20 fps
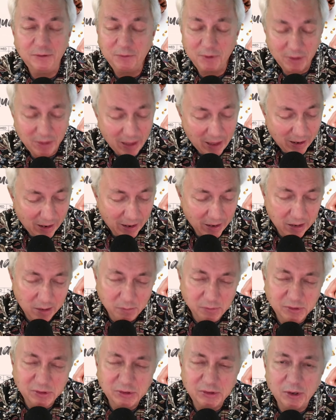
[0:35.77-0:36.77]
And for that, I
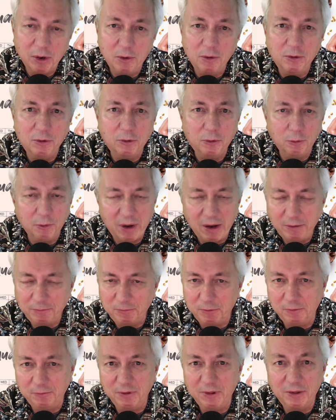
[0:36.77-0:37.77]
am so
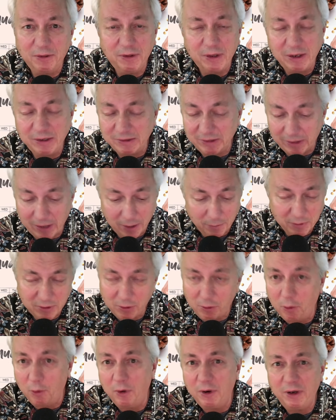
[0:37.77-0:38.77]
grateful for the things that I
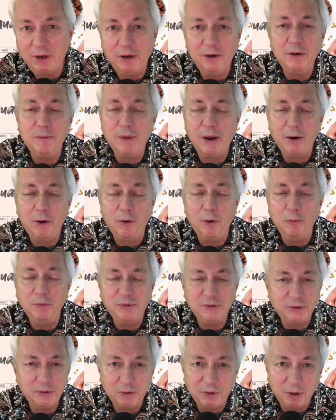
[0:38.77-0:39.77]
record here in my home
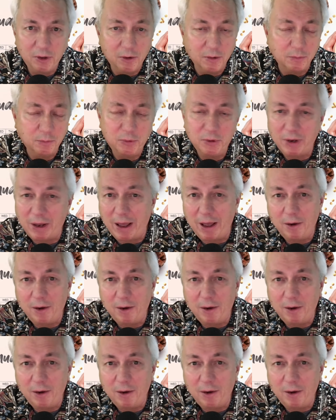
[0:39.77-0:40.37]
studio and put